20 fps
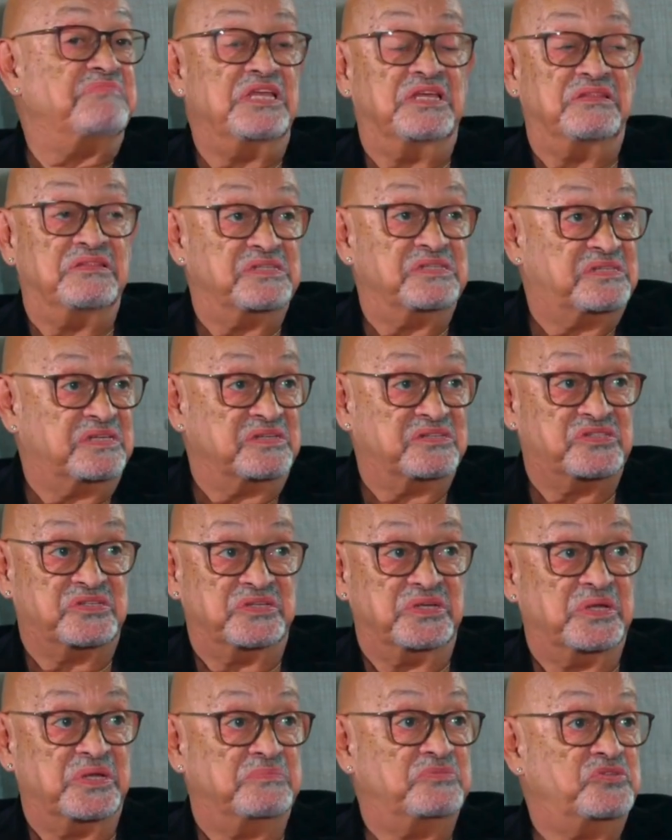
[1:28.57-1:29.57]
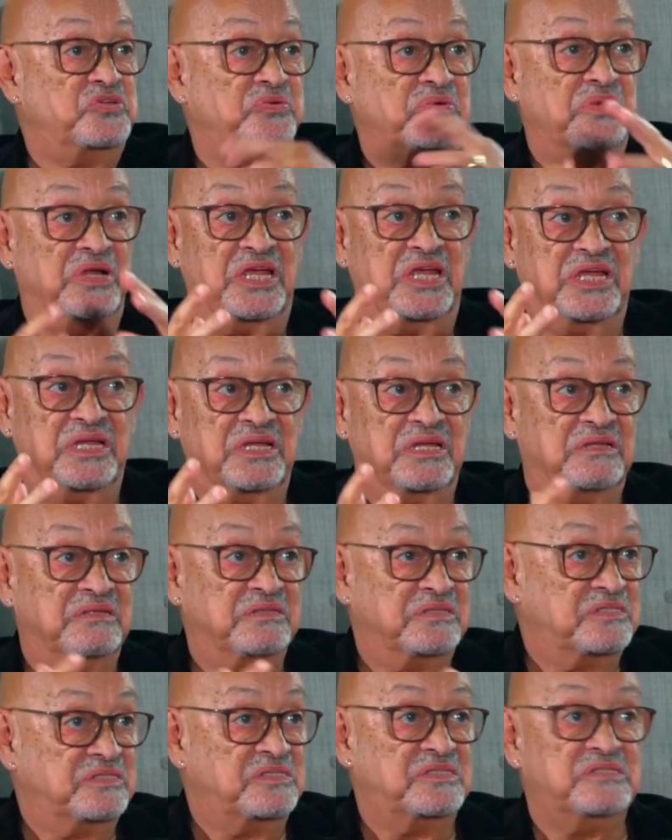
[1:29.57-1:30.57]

in the system, trans.